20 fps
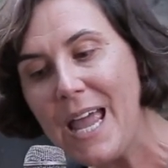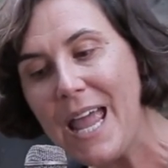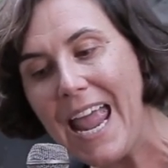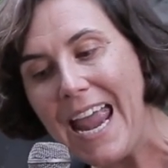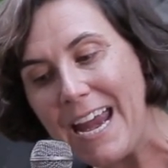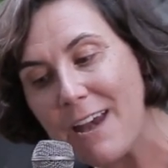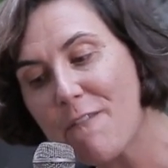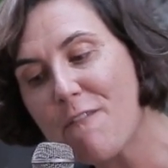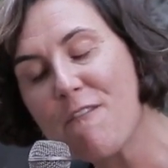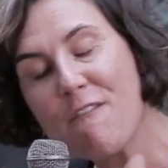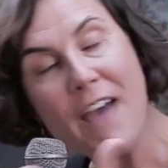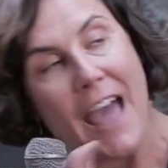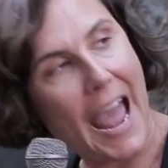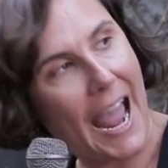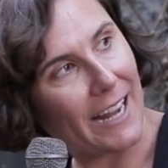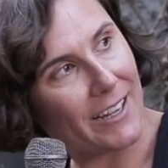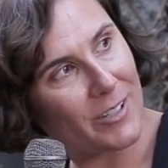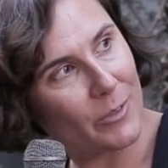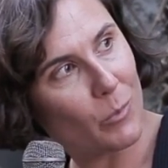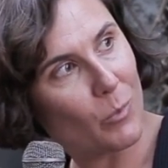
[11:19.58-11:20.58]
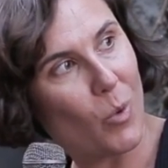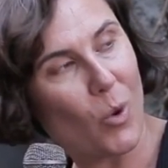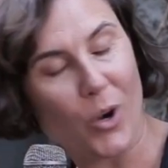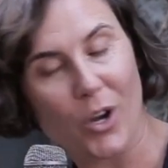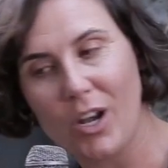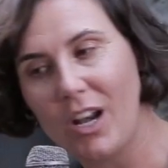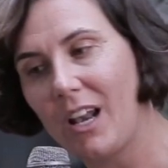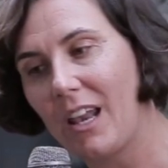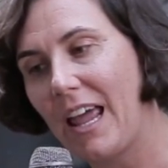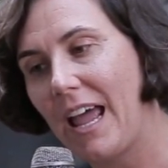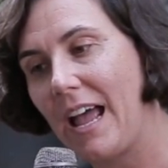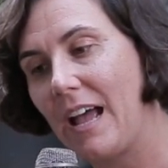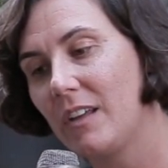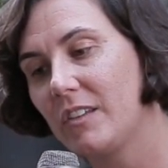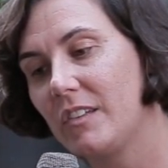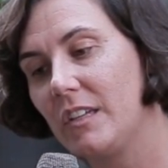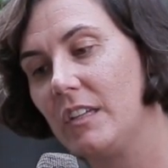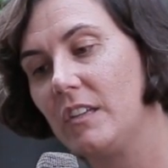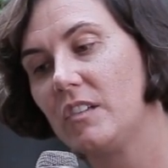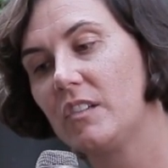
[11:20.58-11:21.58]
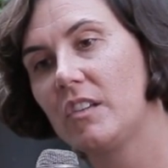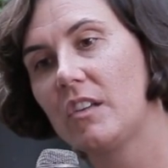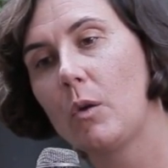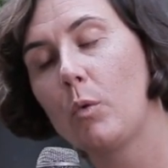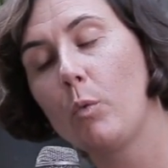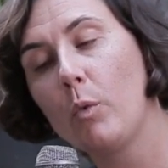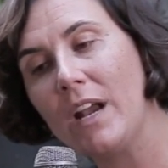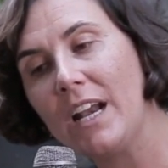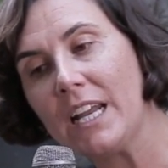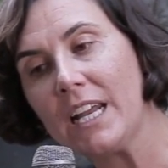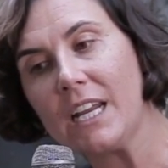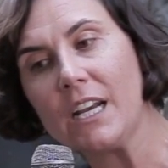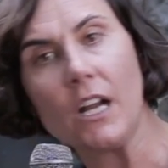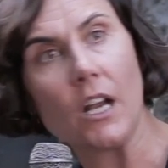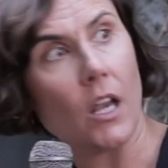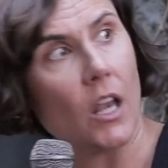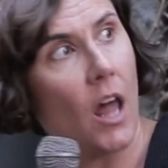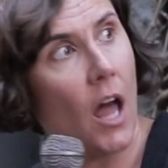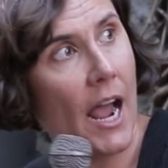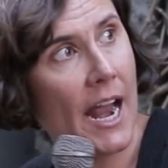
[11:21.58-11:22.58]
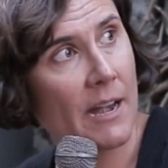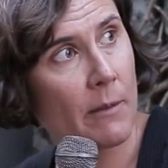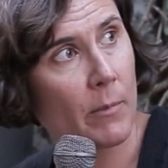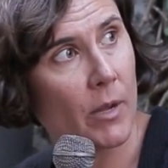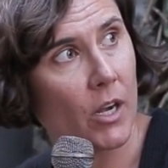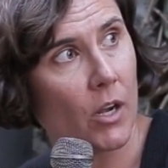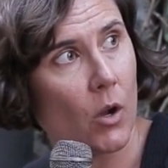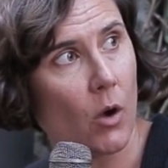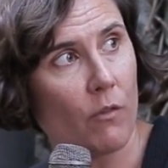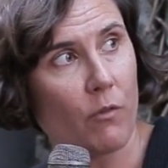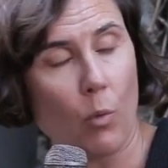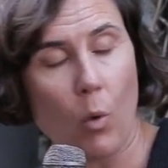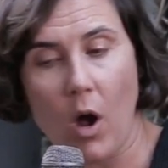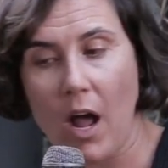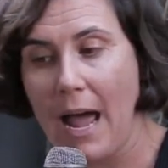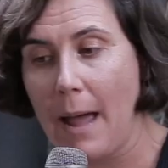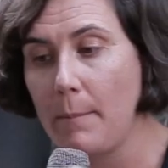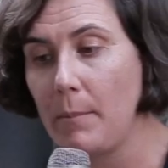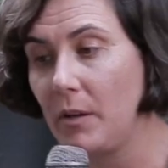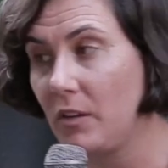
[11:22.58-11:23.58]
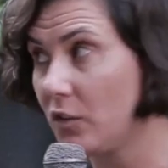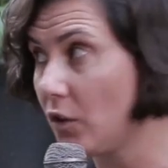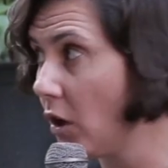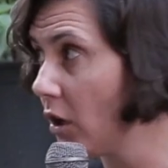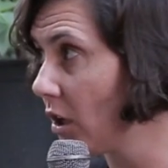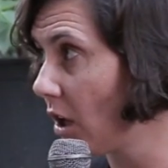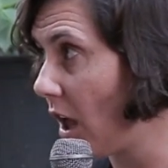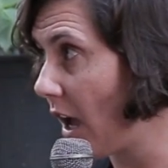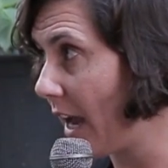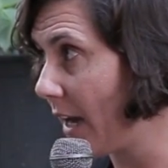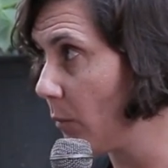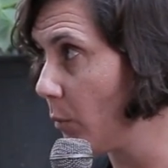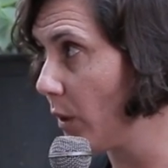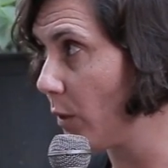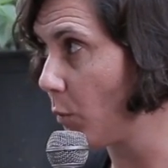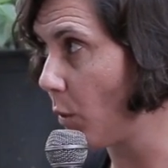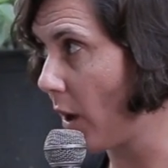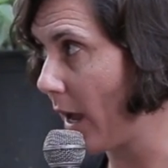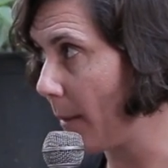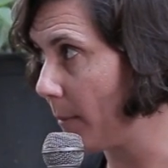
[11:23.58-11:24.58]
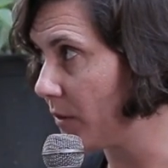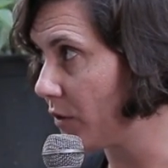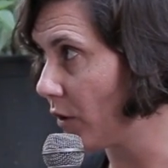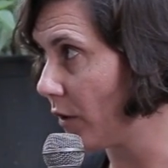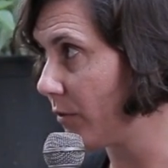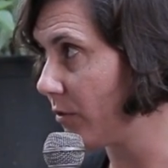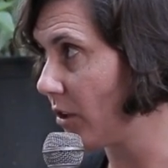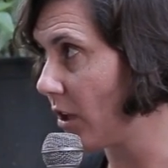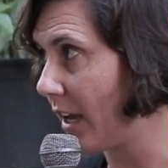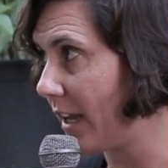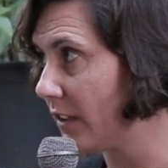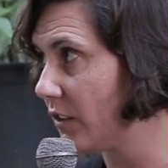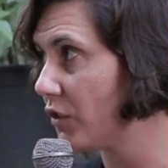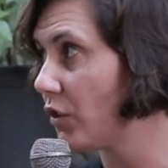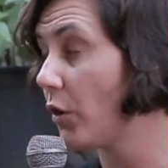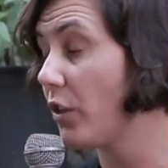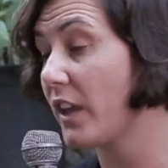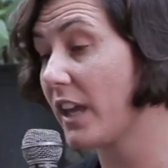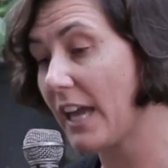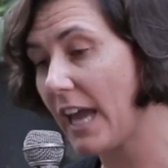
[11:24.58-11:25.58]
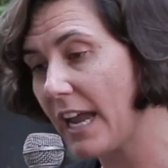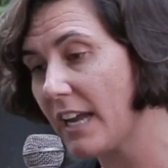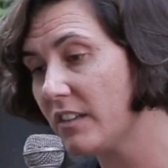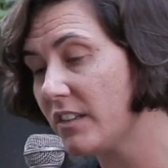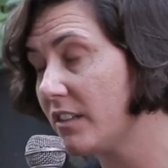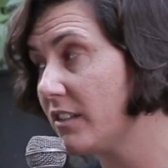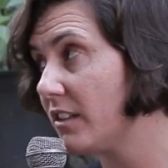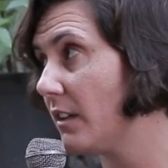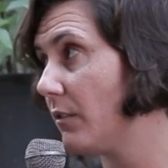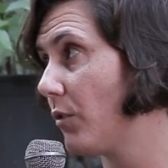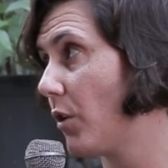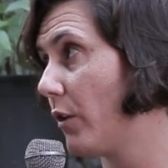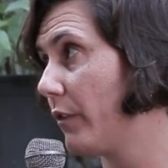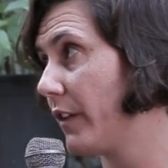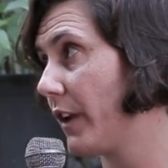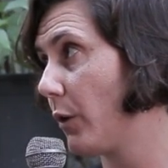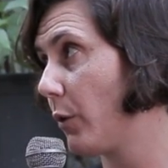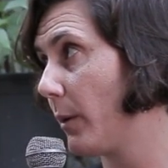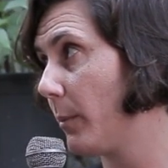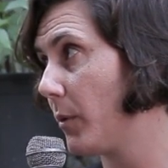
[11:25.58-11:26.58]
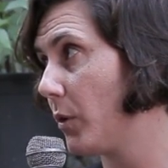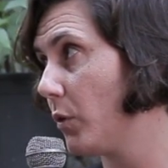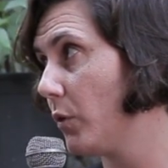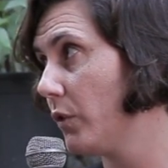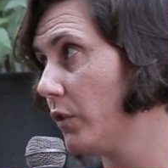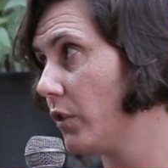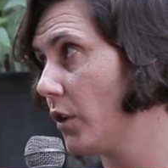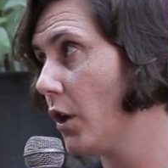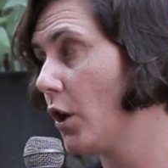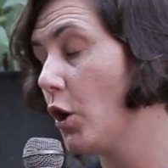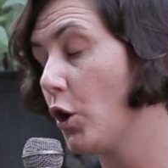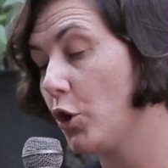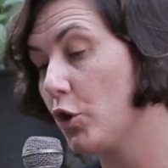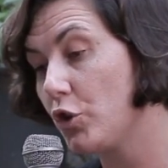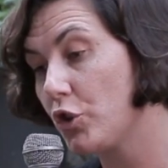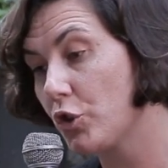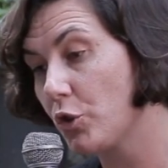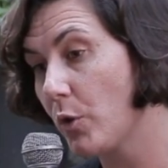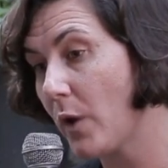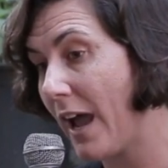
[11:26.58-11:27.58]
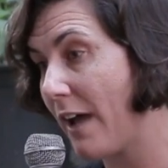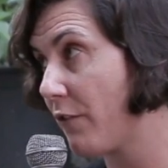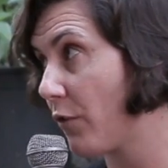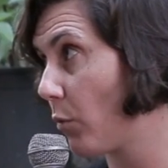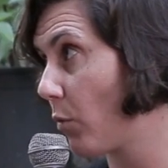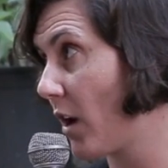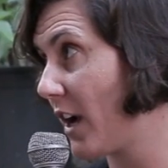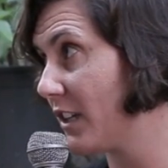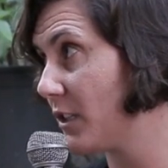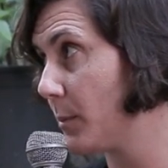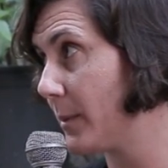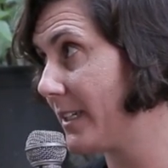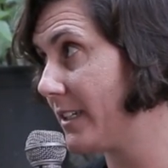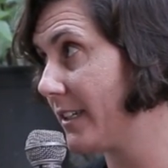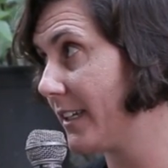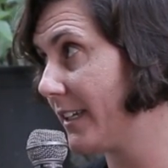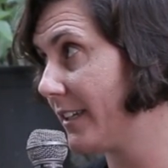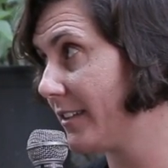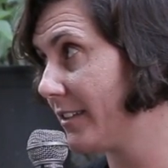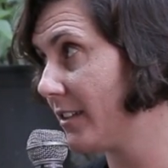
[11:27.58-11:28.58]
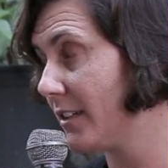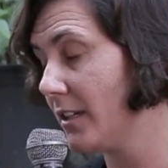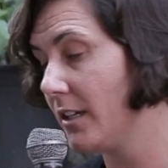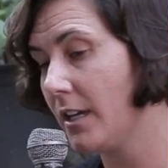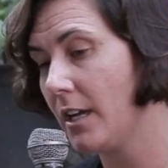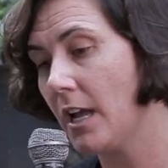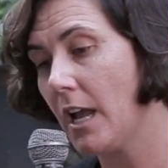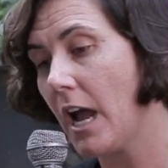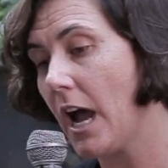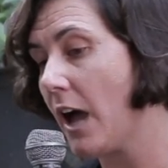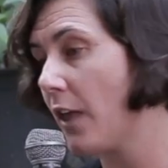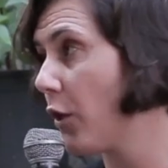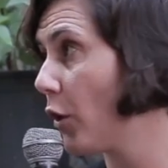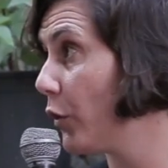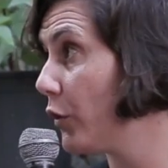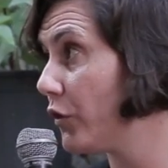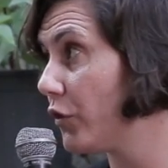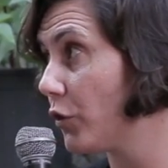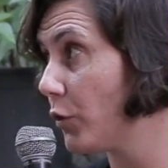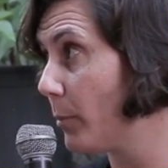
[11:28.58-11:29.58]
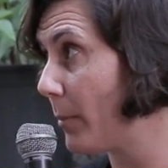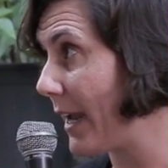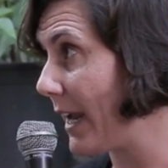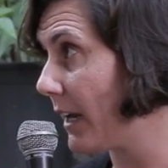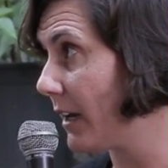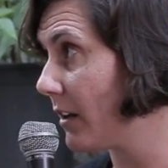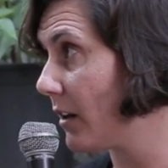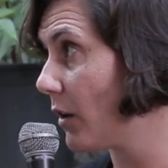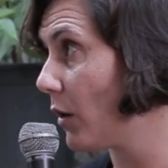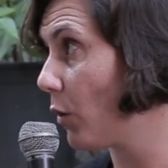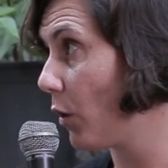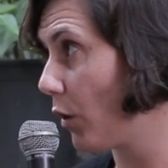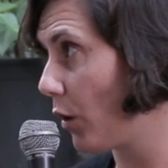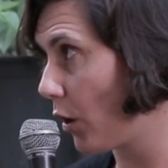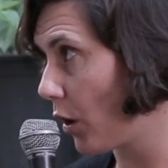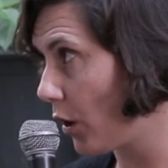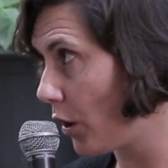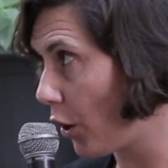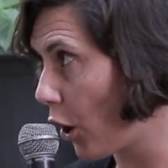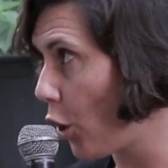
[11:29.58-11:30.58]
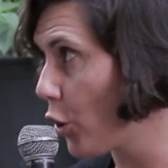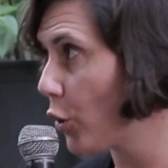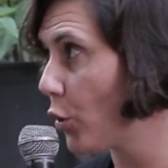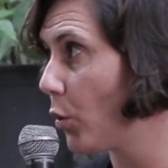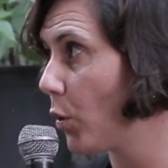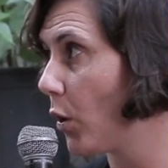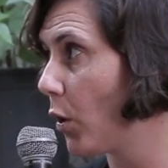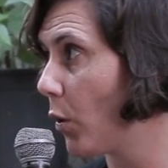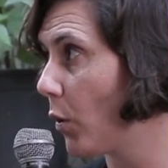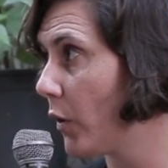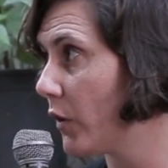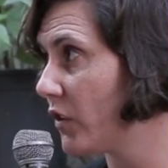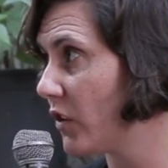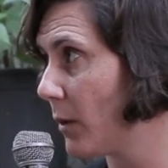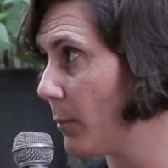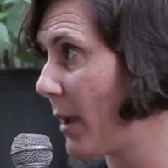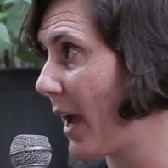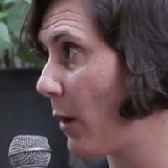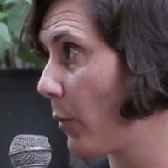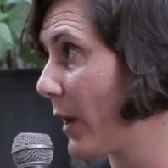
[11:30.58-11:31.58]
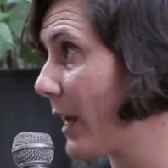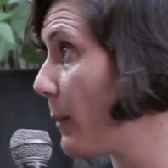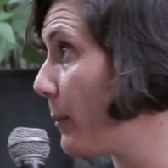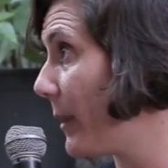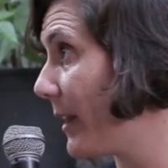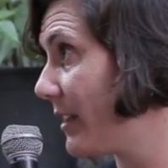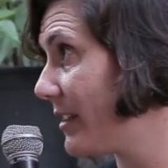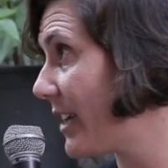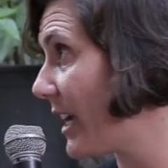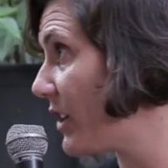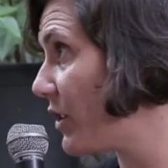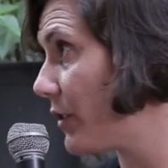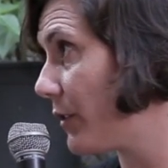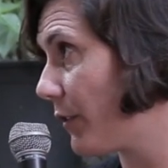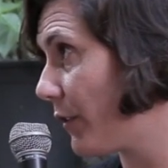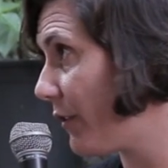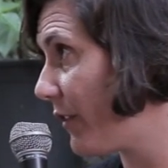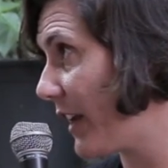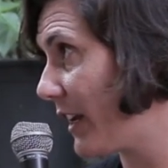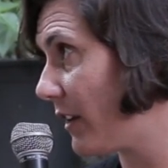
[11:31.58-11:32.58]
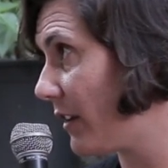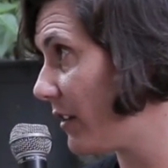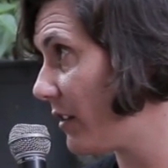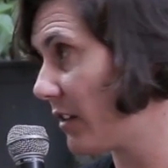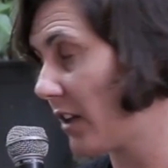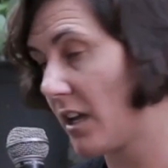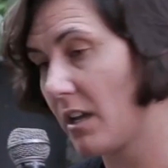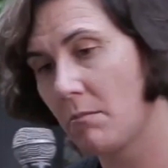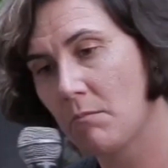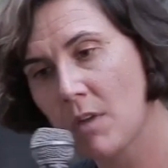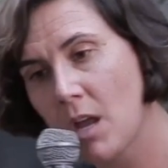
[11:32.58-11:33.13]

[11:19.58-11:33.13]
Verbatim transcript: In fact, what it allows is really an alignment of what happens online with what happens offline. So the cases involving criminals who do have a right to be delisted are those who meet local laws about rehabilitation of offenders, say.